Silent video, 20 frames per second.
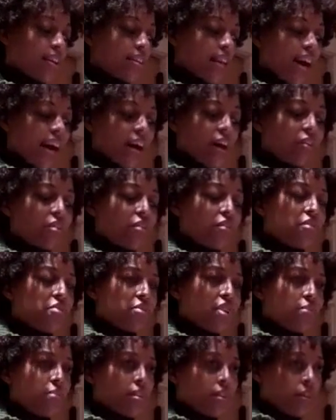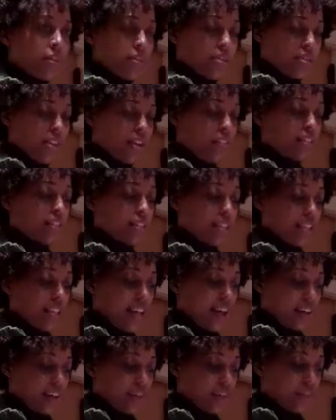tired of dreaming herself to
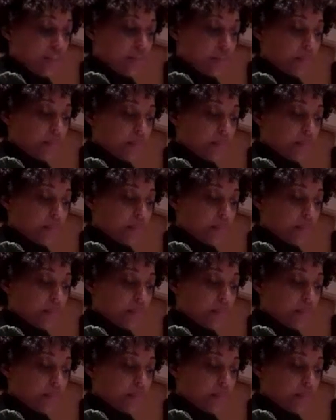death.